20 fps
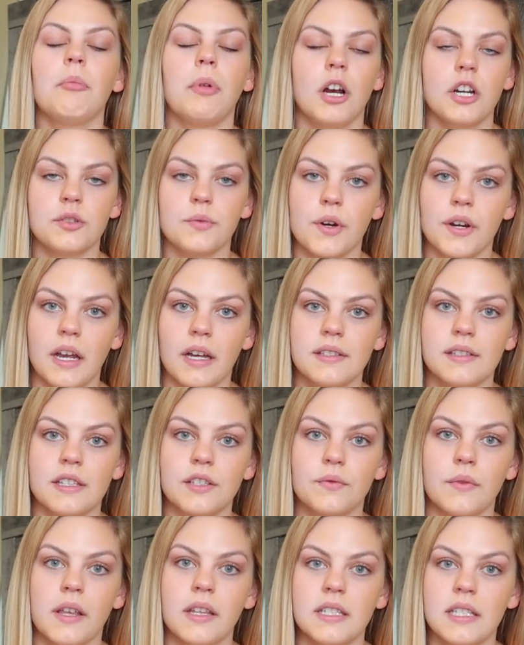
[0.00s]
Poshmark has
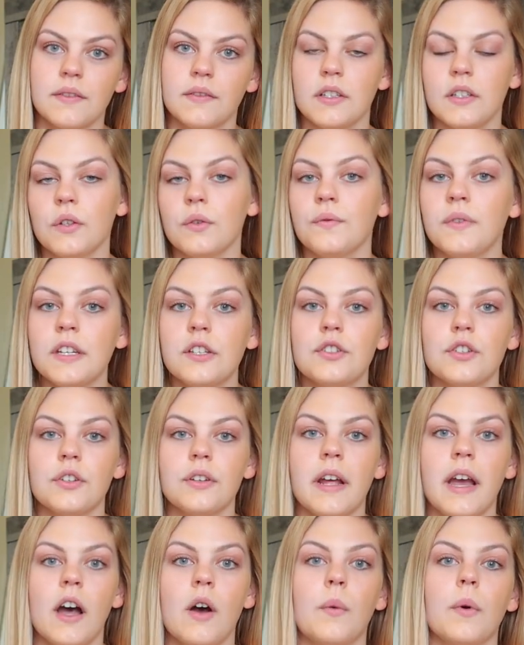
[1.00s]
this relatively new
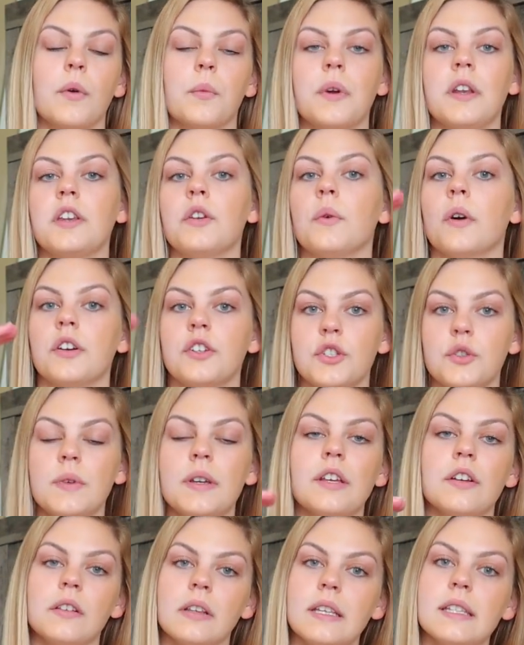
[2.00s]
feature now where when you are
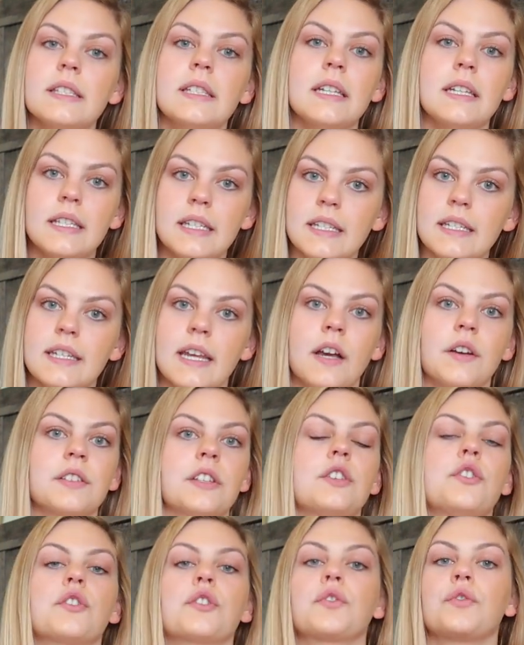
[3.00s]
doing your listing
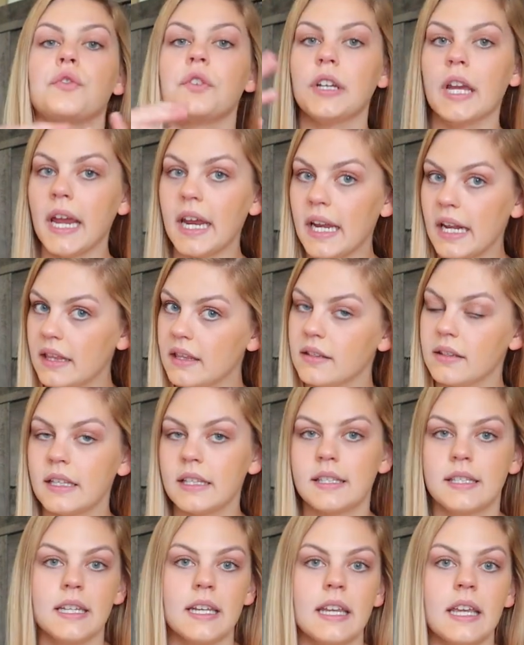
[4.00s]
details and you're creating the
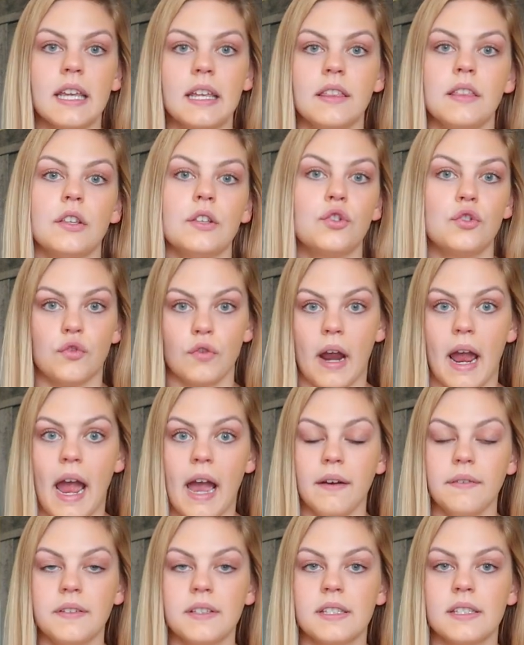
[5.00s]
listing in the
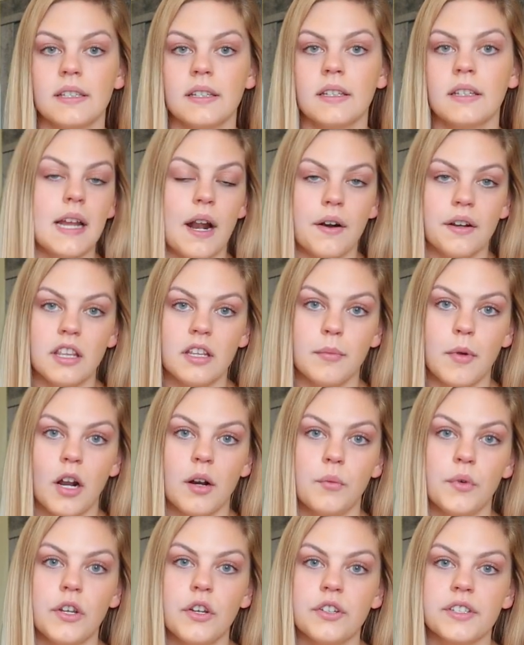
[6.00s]
drafts, down at the
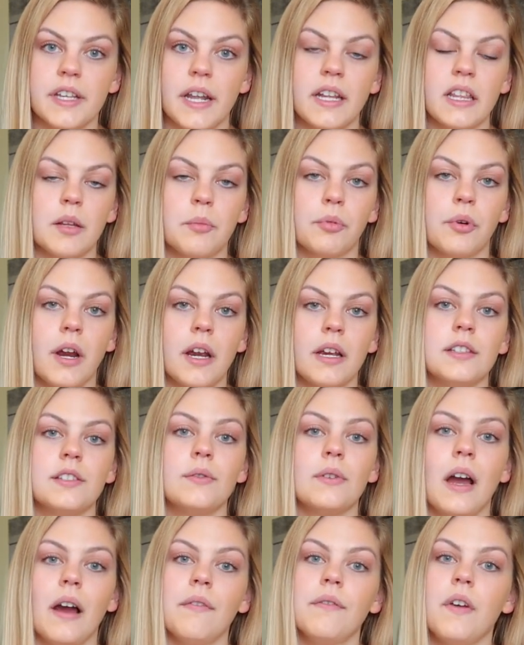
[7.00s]
bottom when you're setting the price,
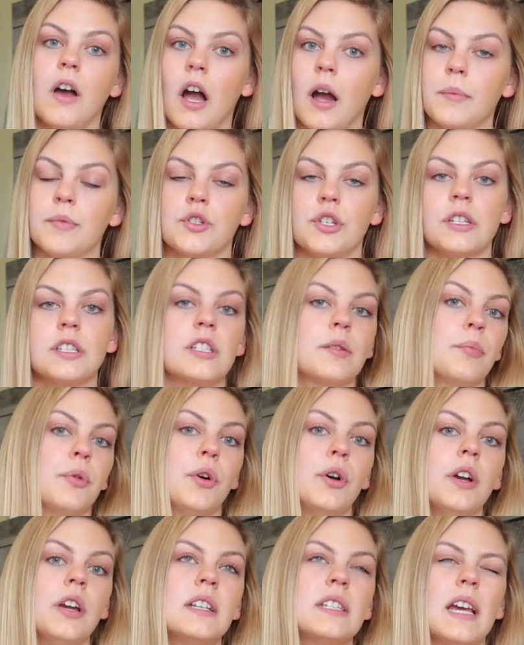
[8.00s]
you have the option to
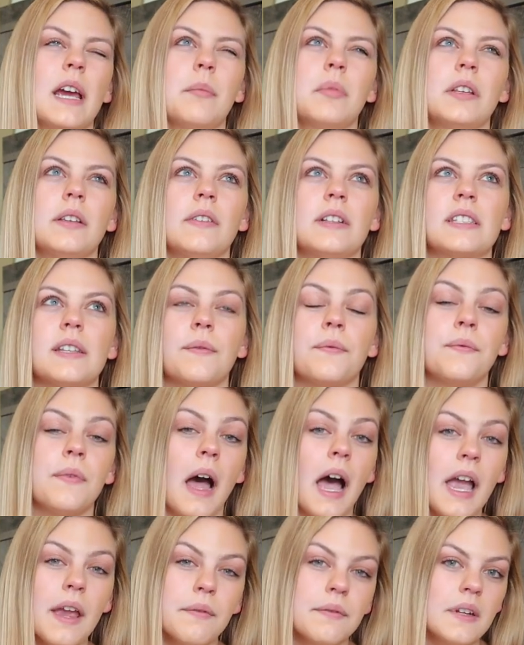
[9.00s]
put, I believe it's a
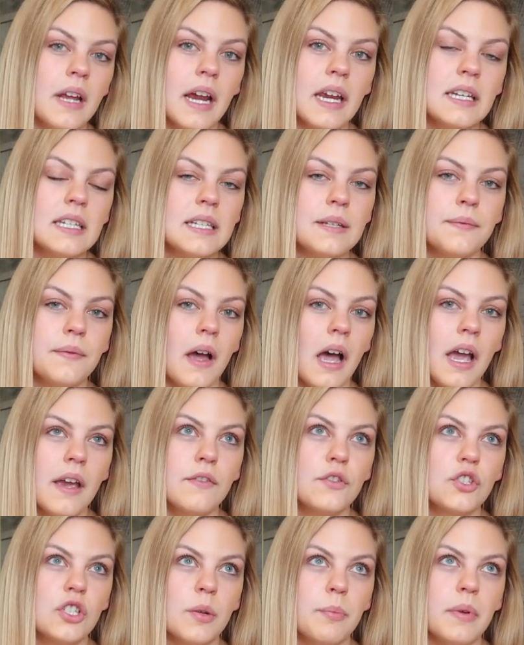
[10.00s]

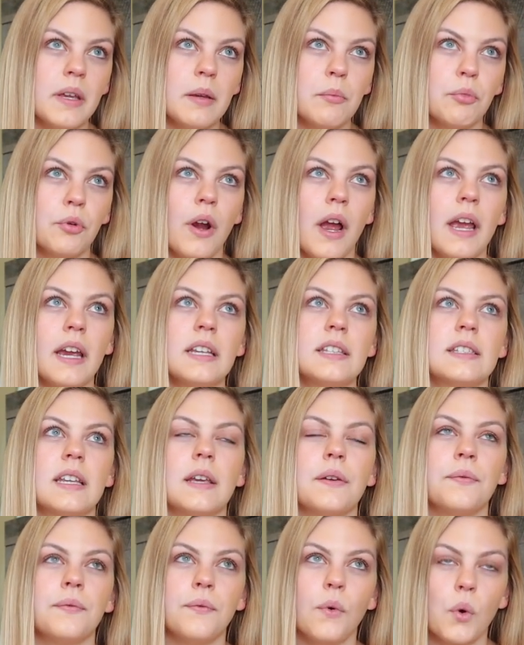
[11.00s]
$5.95 shipping price,
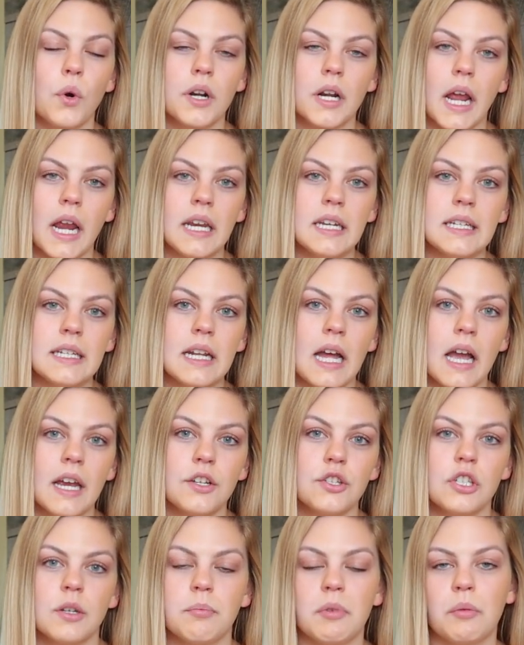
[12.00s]
a
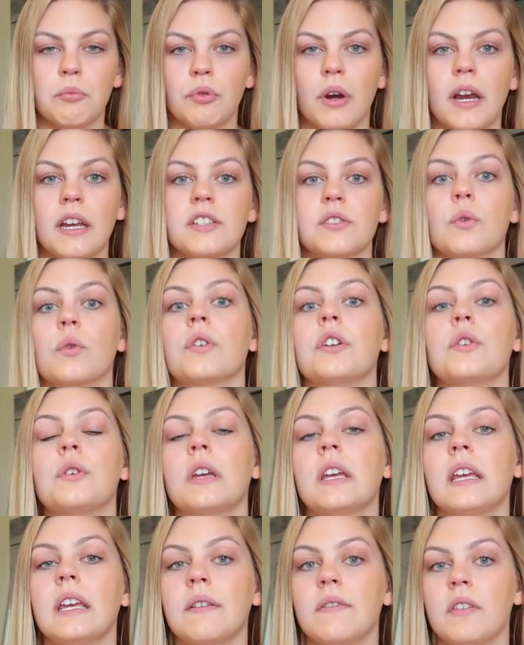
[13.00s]
$4.99 shipping price, or you
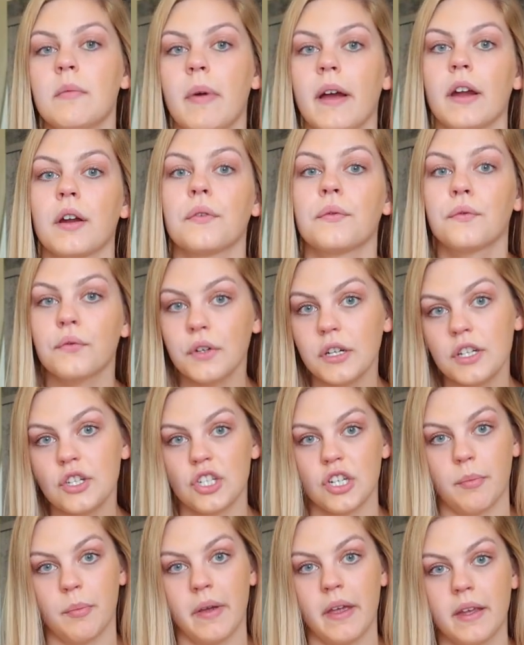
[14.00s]
can give the buyer free
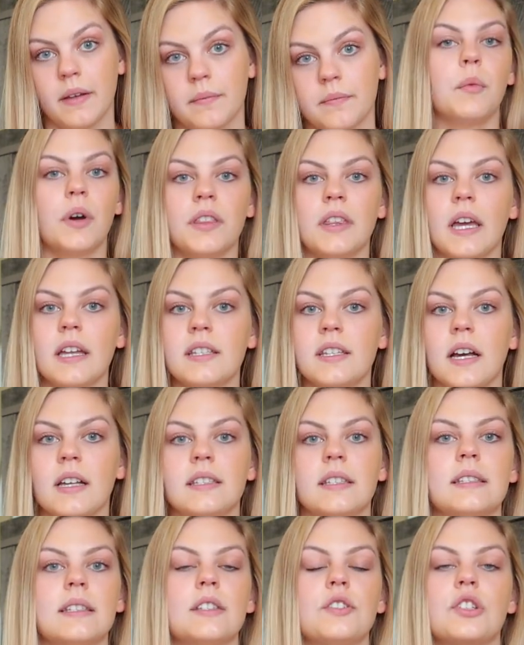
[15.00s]
shipping. And what that
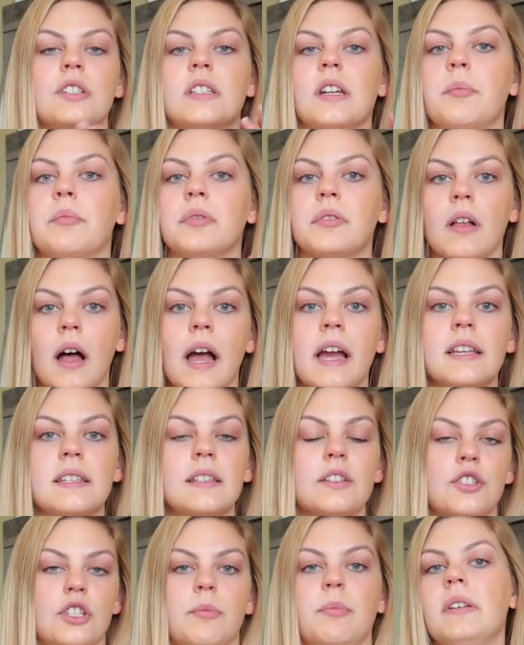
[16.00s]
does is it just
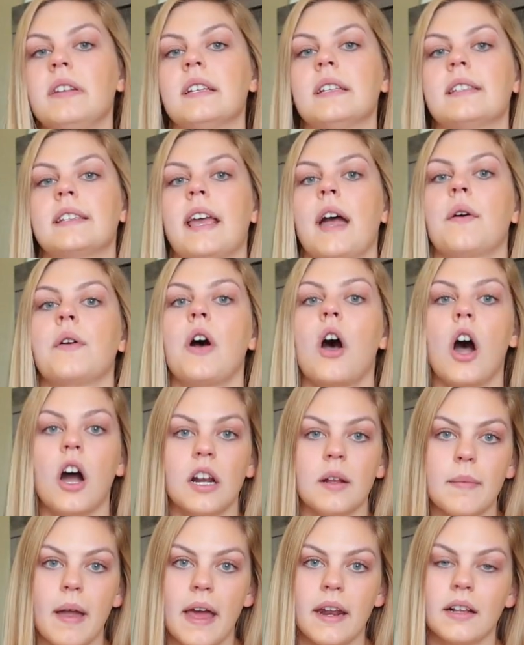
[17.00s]
applies the shipping discount
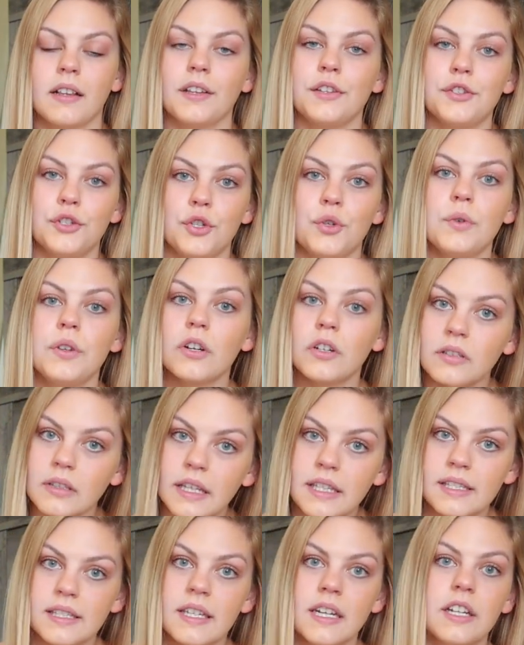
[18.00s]
automatically to your
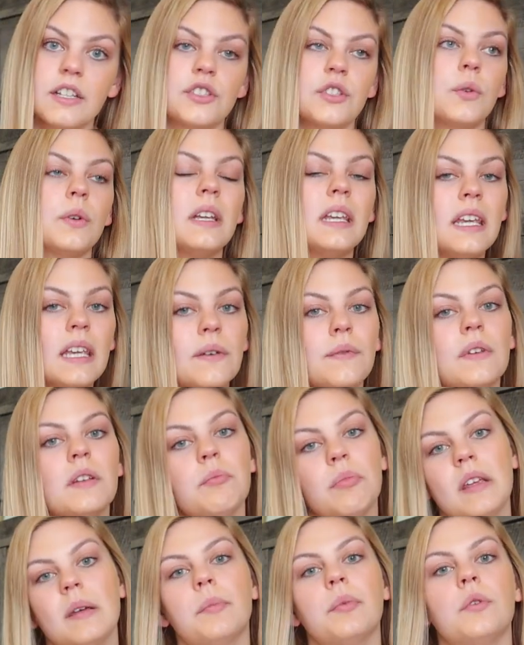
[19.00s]
listing. So
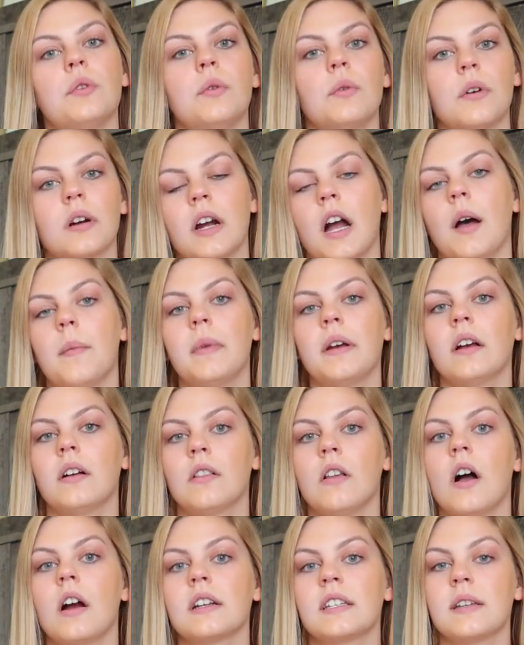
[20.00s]
even people who are coming
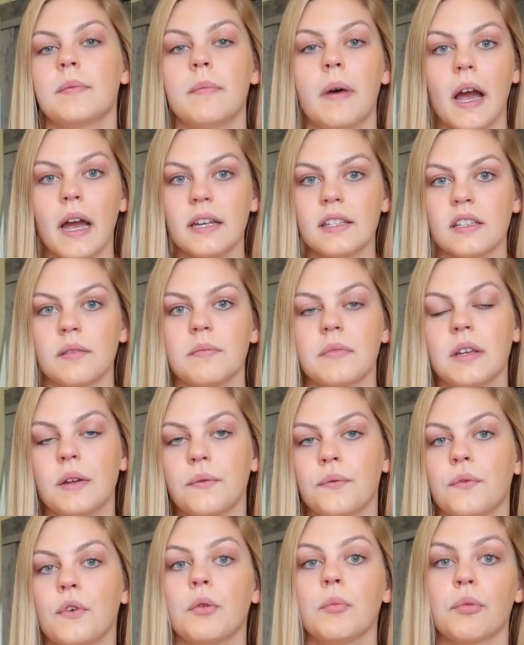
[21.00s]
along to buy
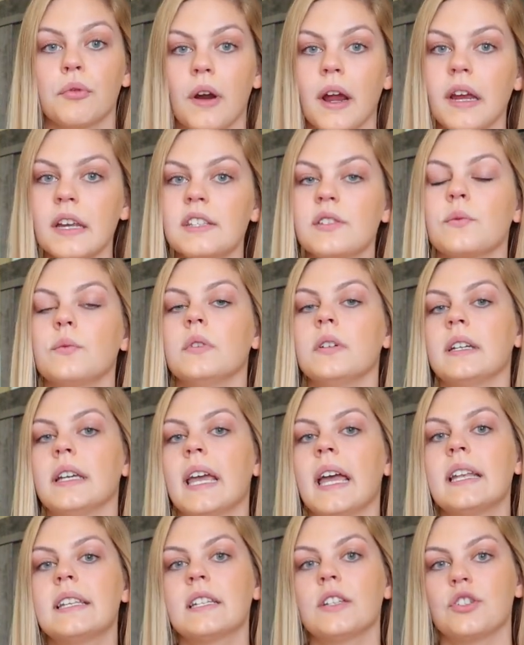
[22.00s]
something full price will
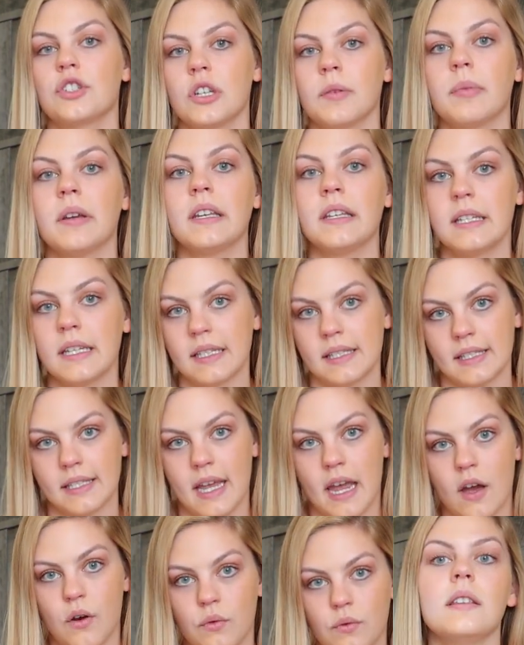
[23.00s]
get a shipping
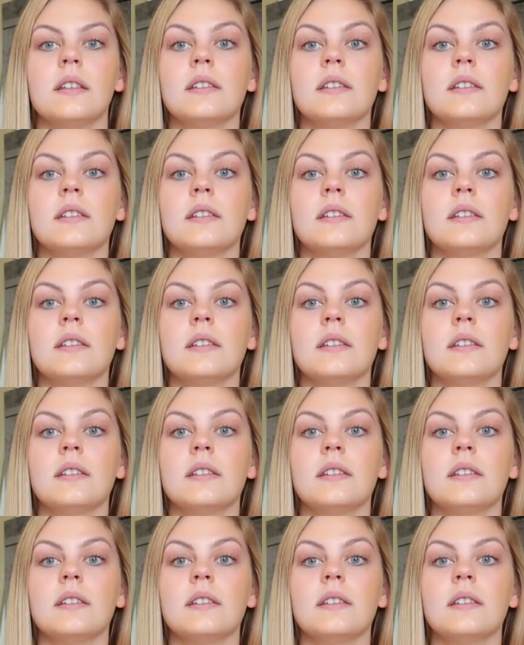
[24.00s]
discount.